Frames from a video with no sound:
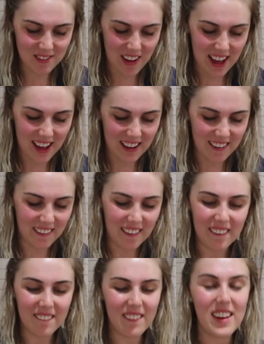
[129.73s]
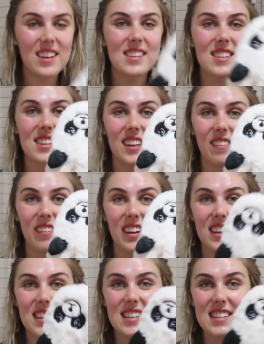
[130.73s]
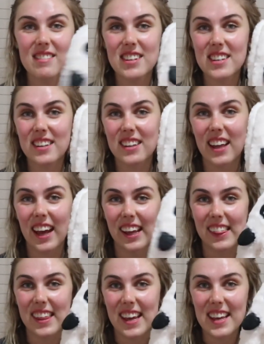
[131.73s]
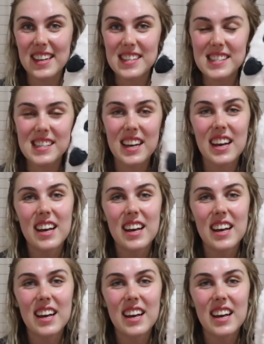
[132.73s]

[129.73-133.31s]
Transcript: pair of slippers, which look like this.